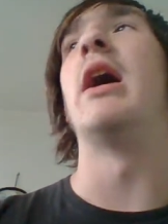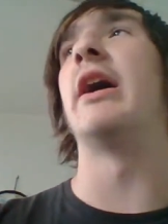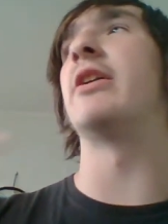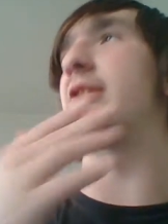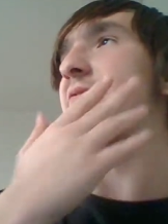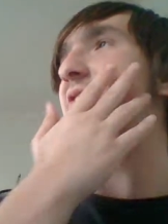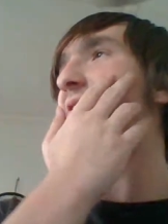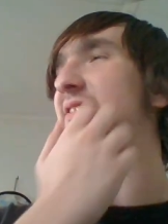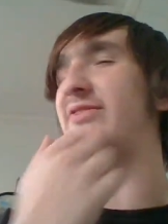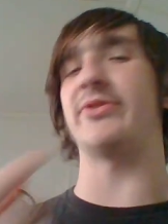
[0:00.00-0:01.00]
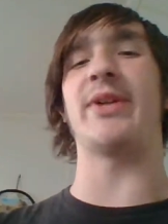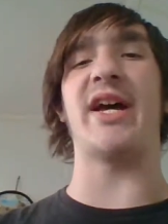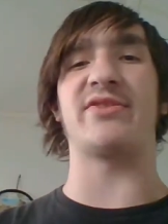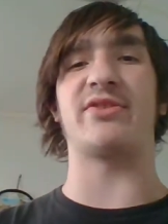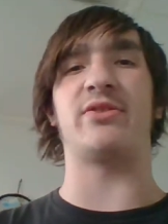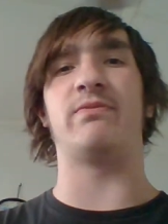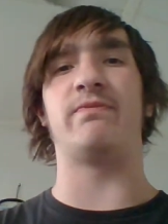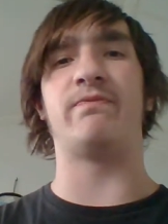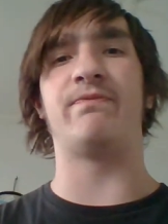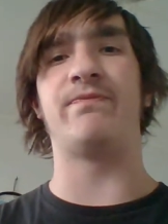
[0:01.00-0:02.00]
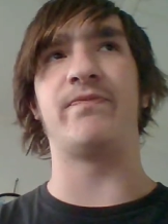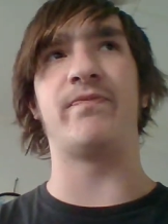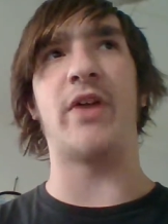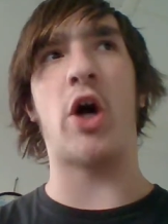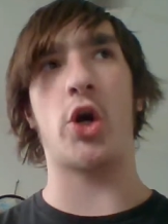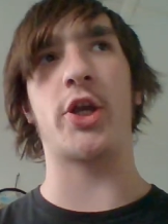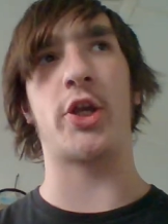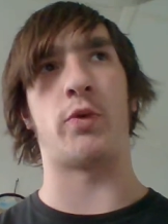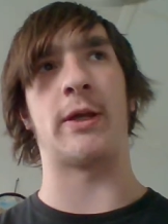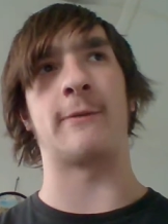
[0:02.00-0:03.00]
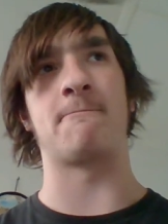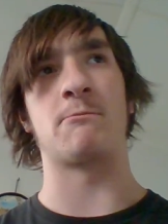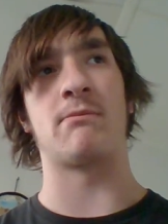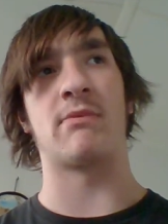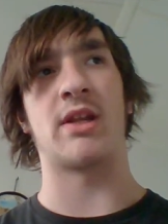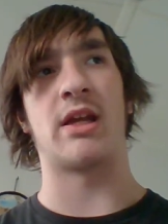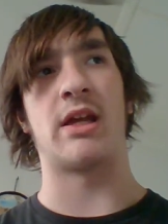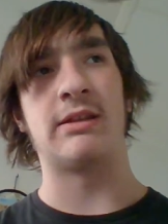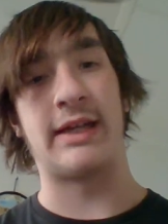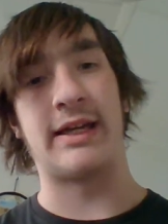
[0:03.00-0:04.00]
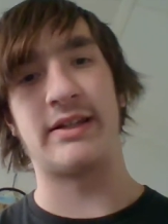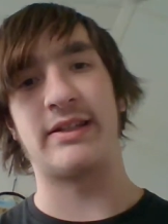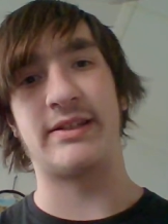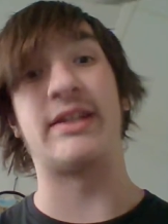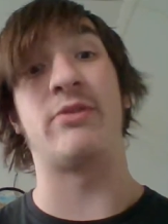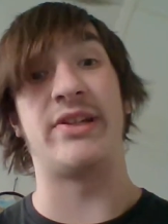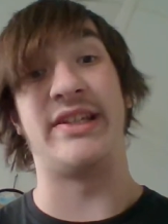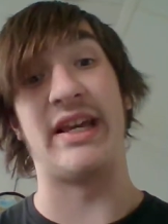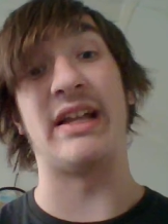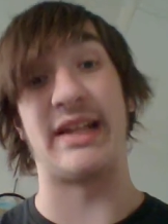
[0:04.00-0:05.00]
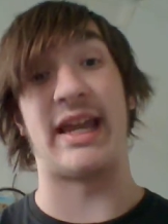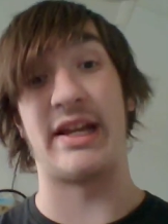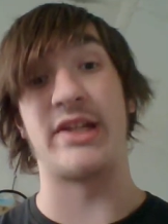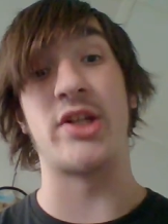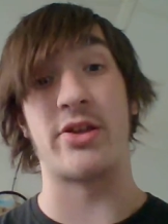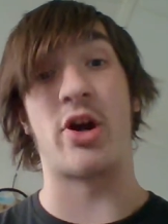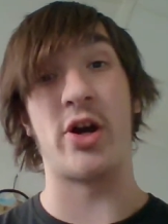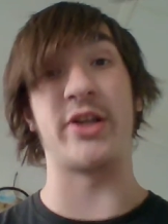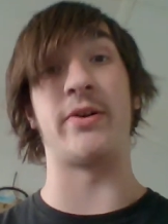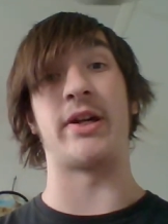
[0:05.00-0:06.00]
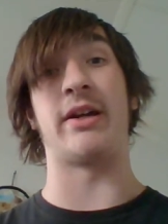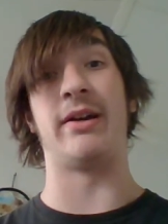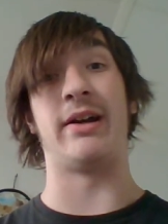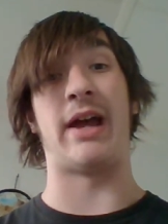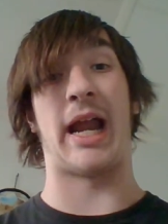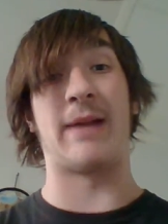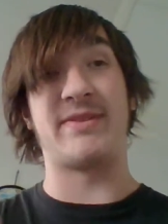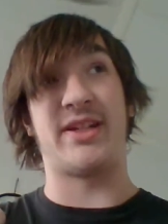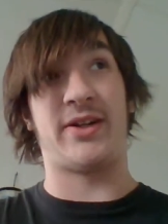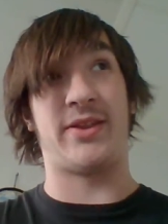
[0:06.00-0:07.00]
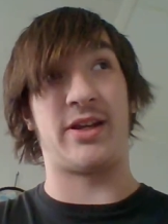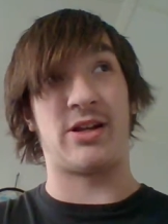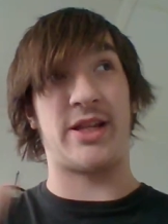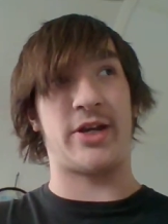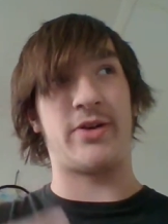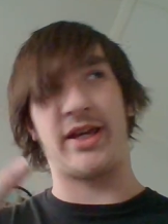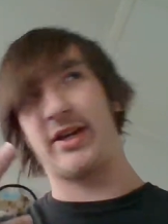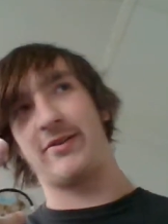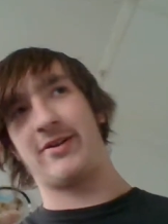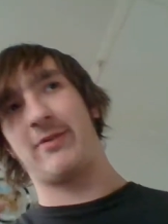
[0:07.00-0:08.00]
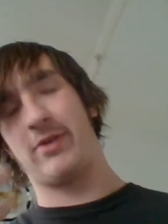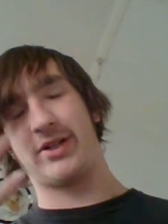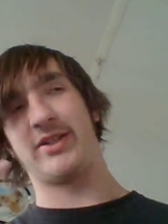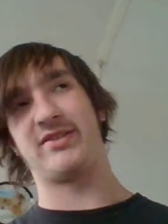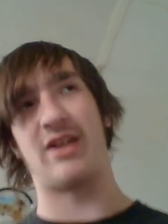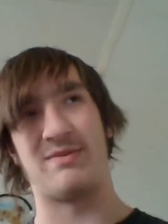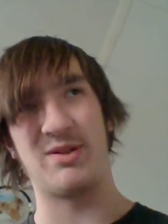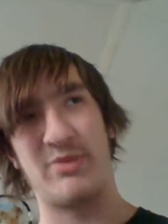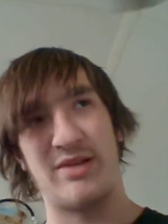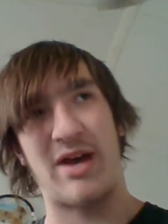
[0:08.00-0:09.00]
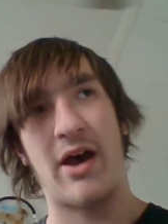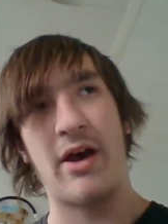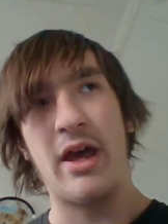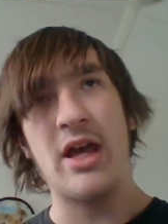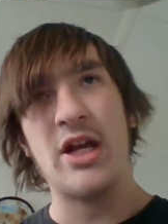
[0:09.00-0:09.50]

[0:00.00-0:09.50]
And all of a sudden, these two guys are arguing. Like, they were yelling at each other, arguing. And I'm sitting there thinking, I'm like, okay, great, what could this topic be about?